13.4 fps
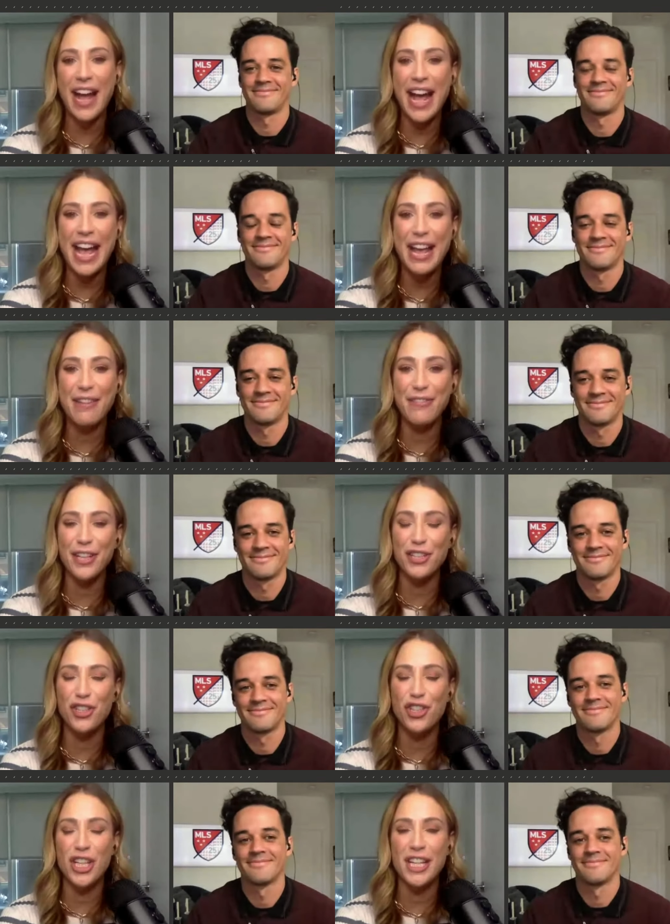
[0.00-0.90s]

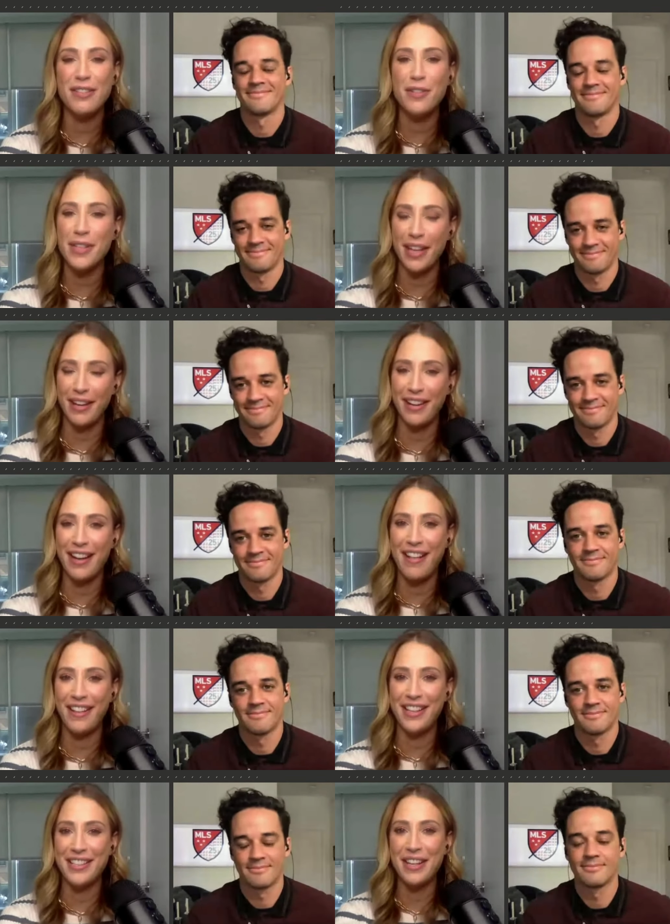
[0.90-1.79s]
Speaker 1: 5G. Susannah
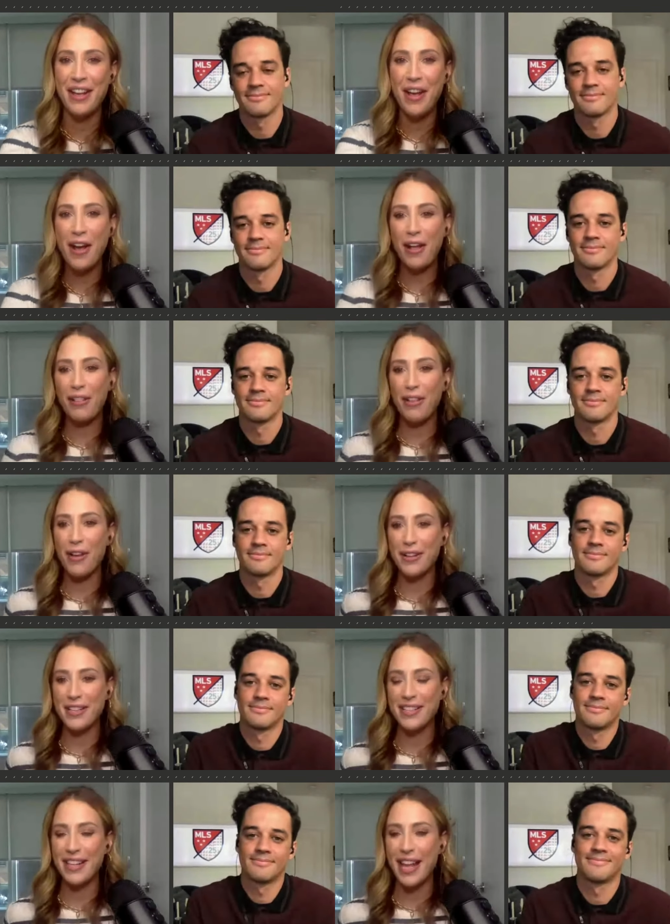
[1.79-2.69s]
Collins
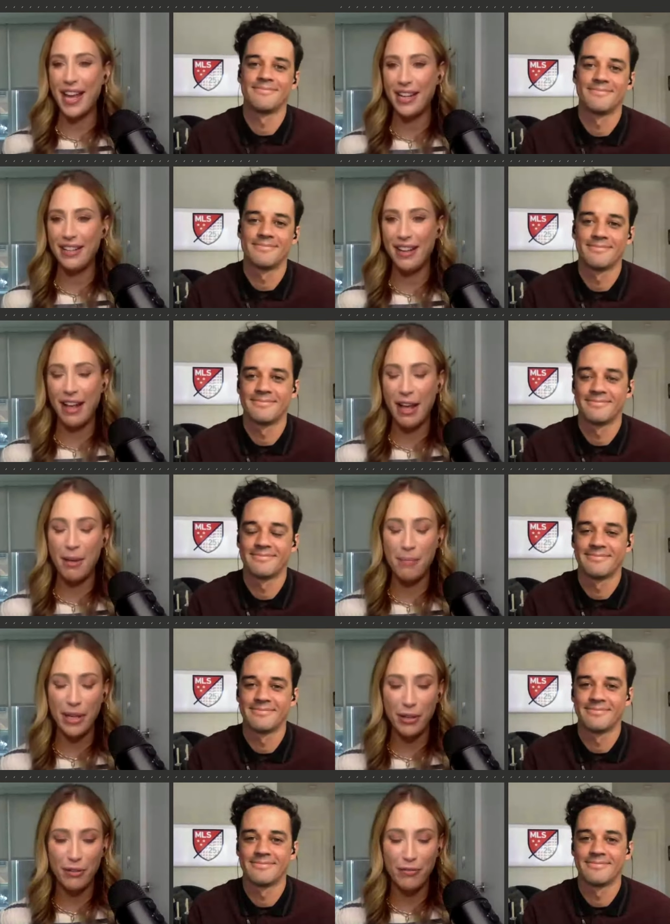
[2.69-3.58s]
alongside
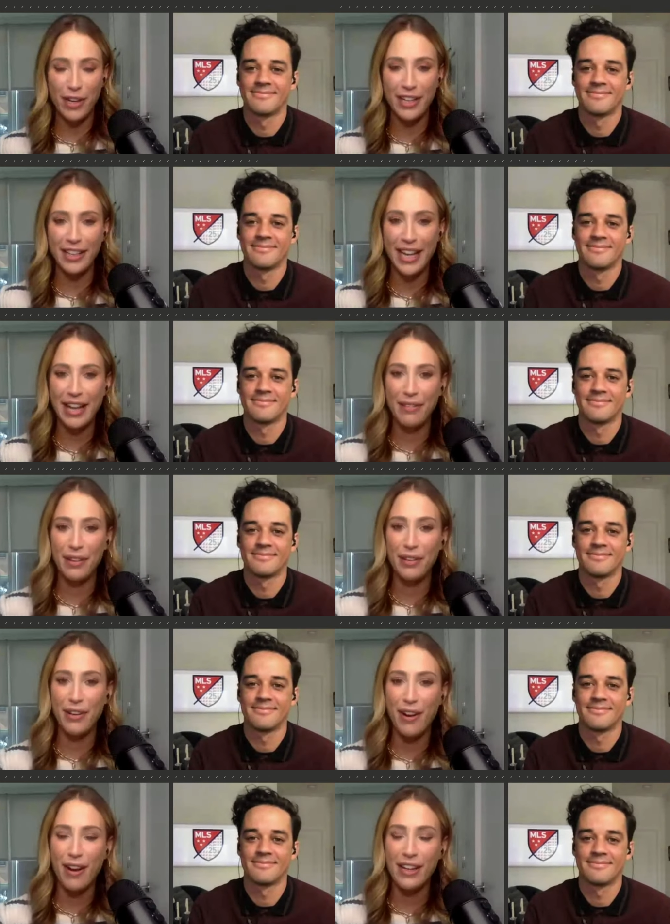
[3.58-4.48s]
uh, my good friend
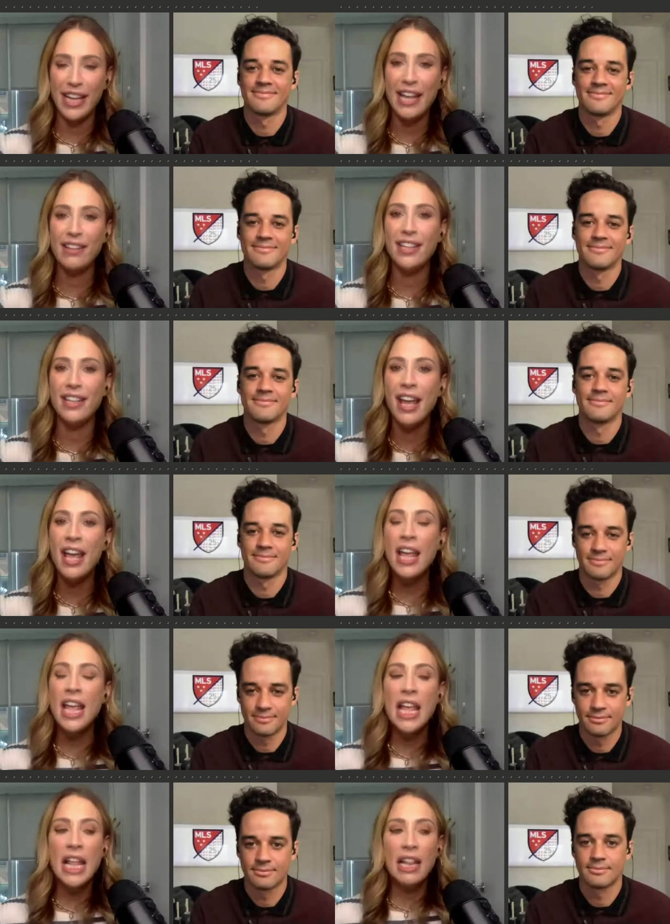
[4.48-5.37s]
Calen Carr. Calen,
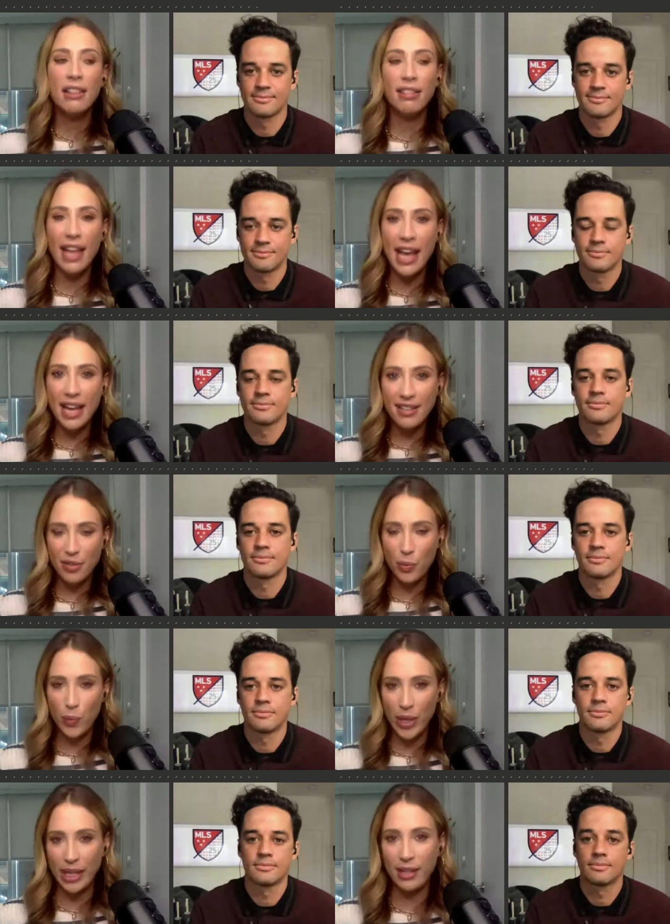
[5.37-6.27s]

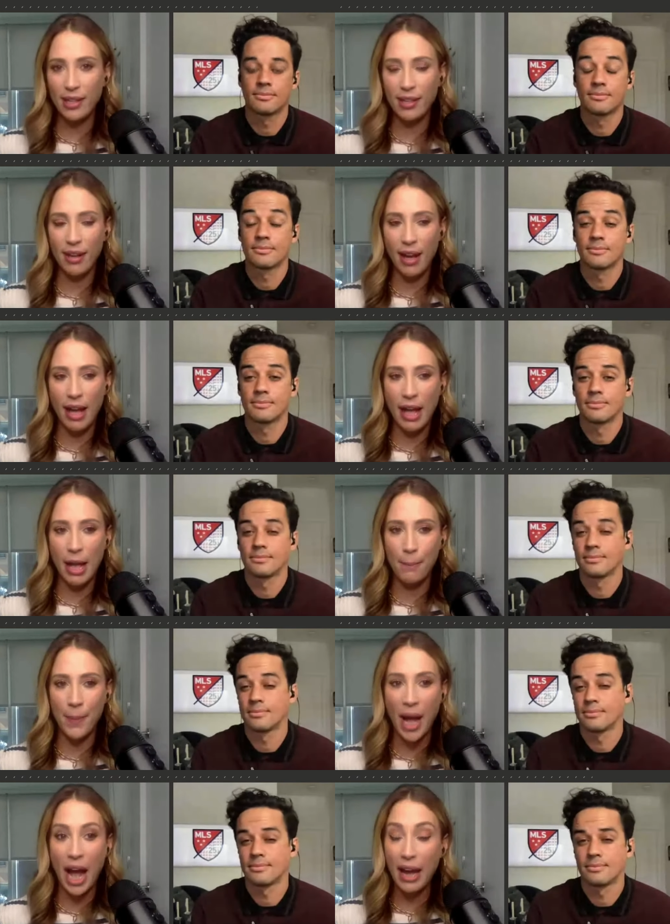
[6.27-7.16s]
last week
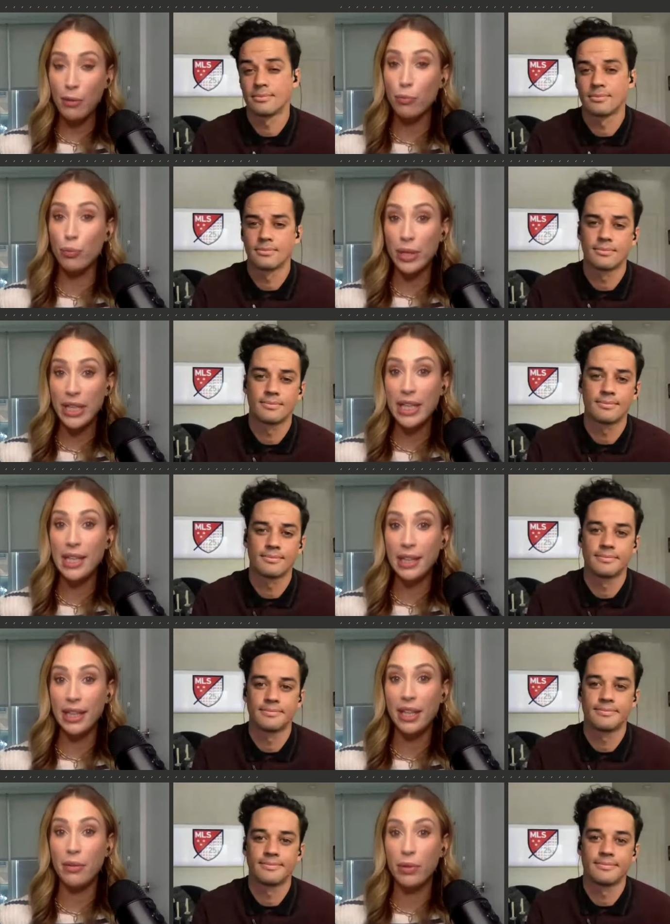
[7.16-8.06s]
um, I
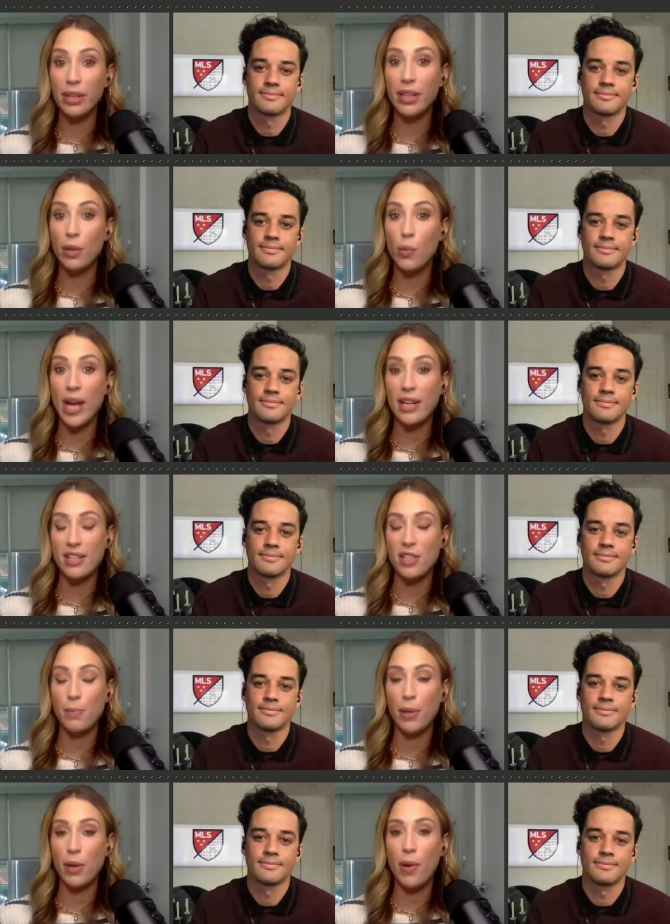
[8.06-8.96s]
really, really
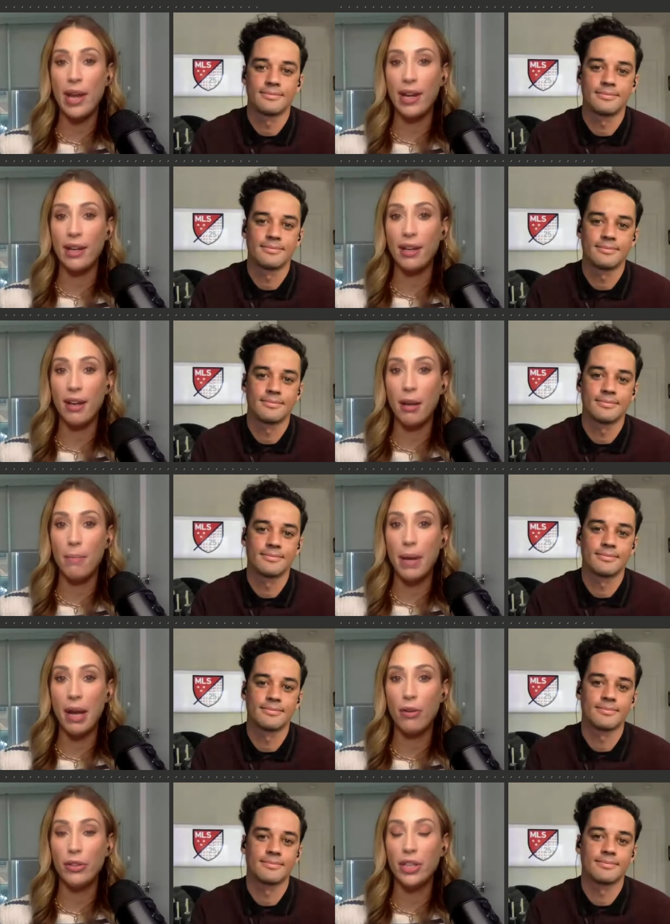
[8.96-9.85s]
waxed poetic
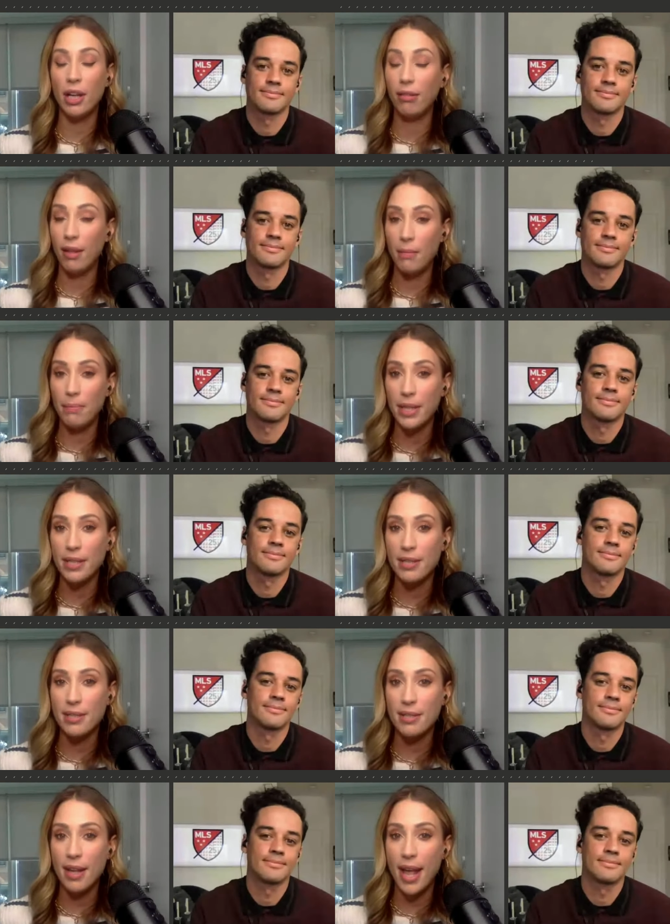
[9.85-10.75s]
about
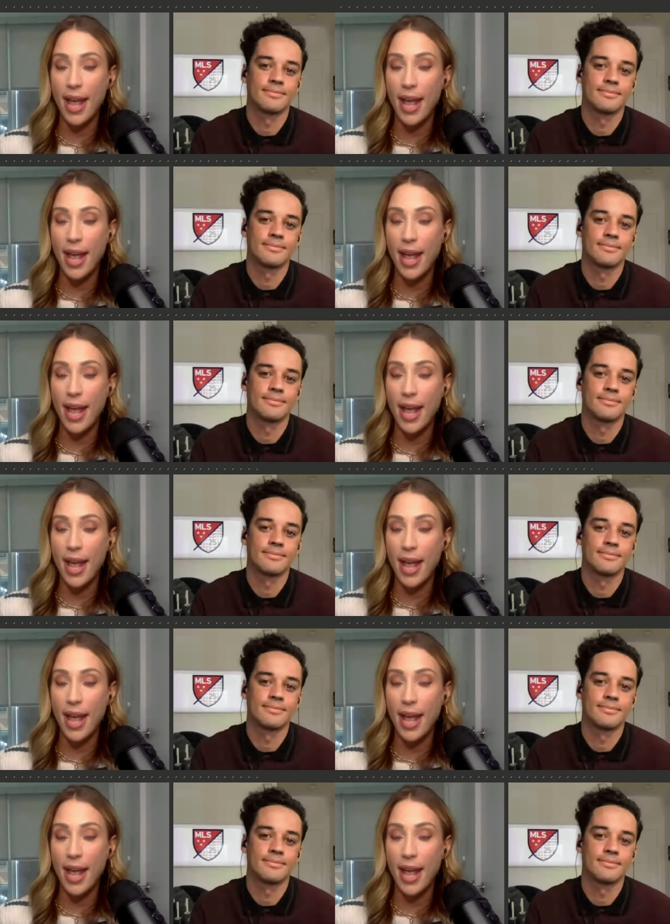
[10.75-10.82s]
Columbus